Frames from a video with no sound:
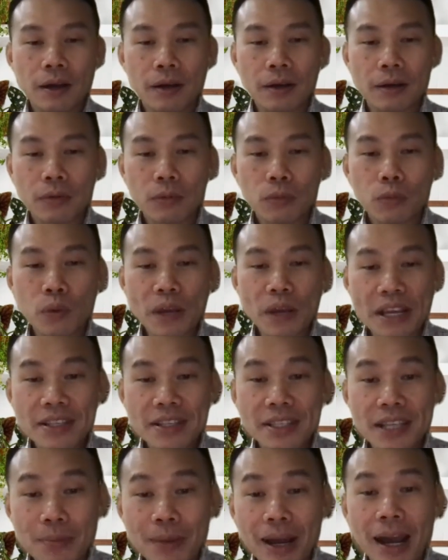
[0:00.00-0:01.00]
we
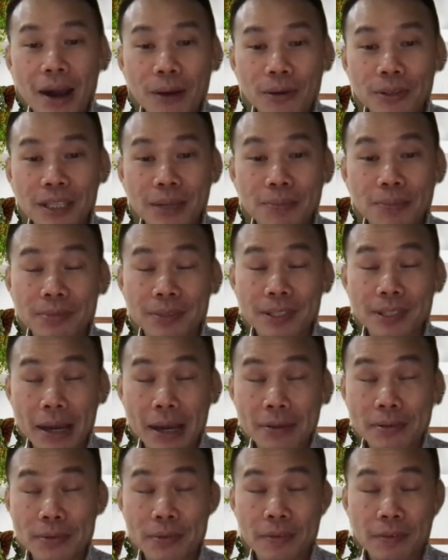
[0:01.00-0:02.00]
somehow
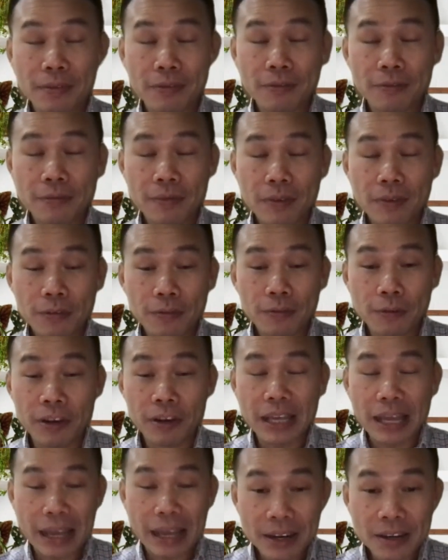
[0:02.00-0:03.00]
sometimes
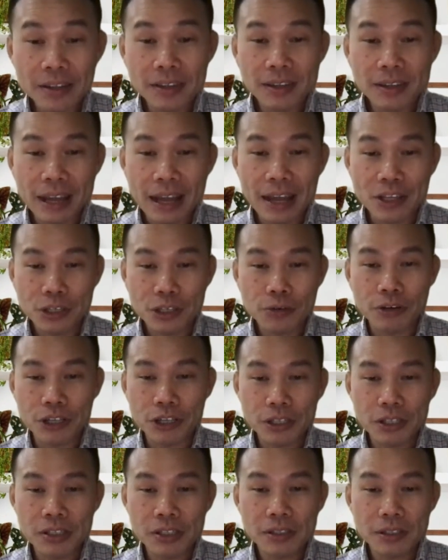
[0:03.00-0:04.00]
forget as
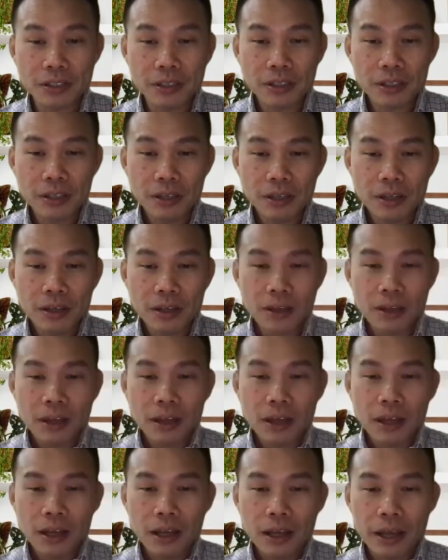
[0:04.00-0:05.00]
Christians.
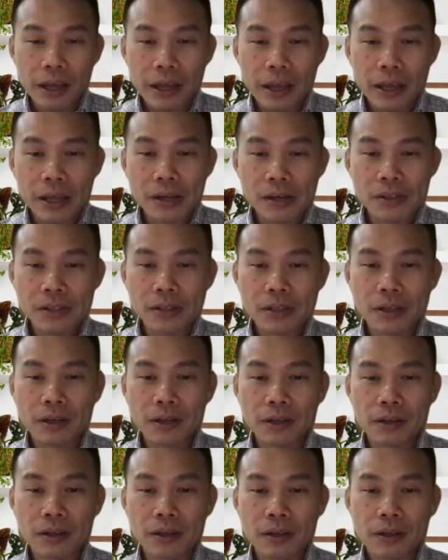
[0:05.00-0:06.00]
And
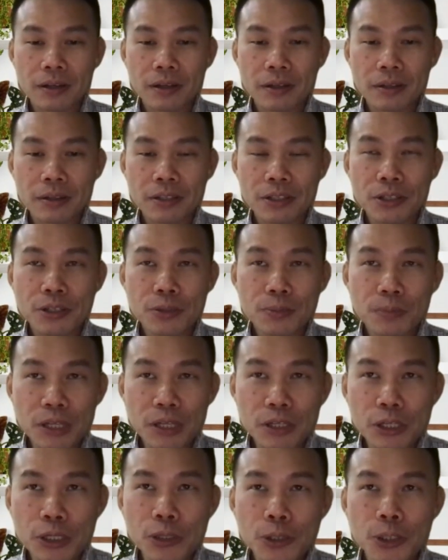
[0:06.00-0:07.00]
this could be
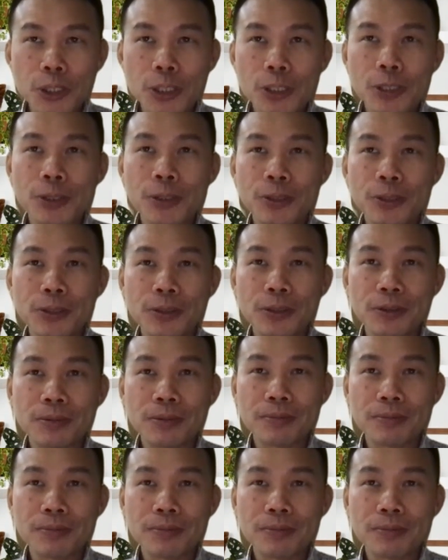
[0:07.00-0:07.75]
due to